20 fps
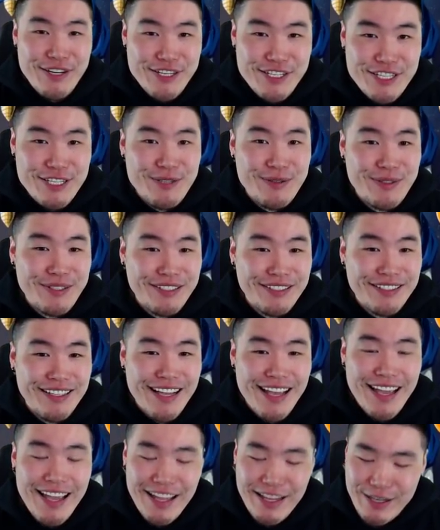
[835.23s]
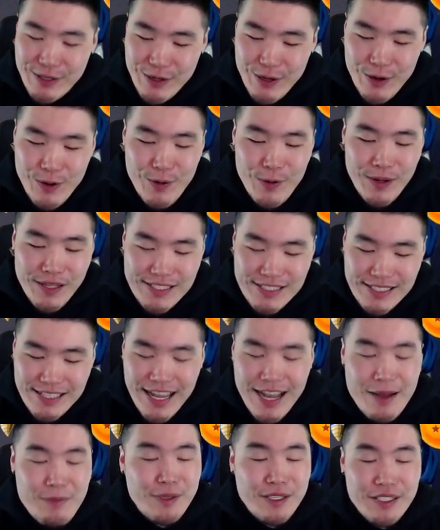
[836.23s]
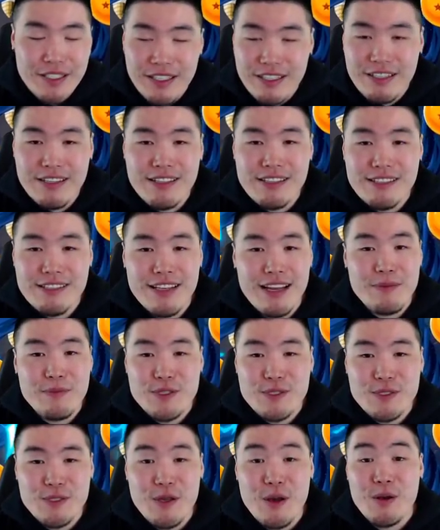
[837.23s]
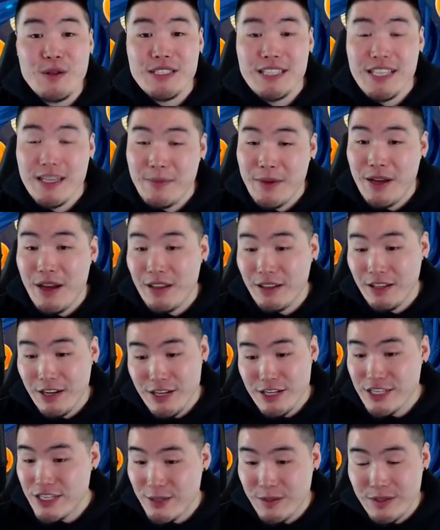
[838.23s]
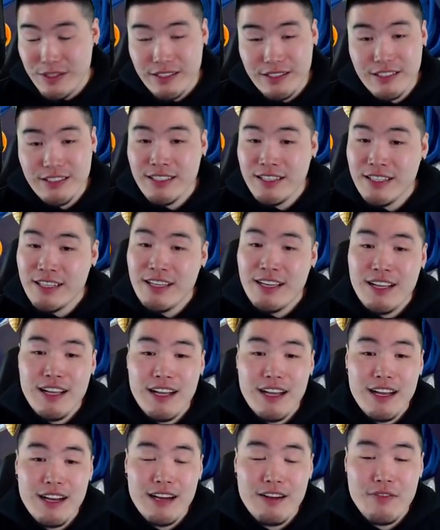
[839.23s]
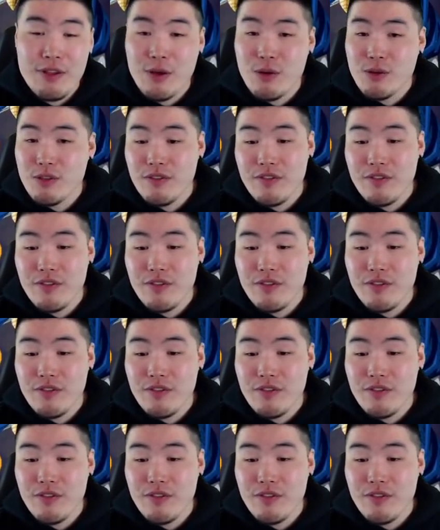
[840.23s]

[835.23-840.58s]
Jiren And no, it's not because I'm salty about LR Jiren. Uh, for those of you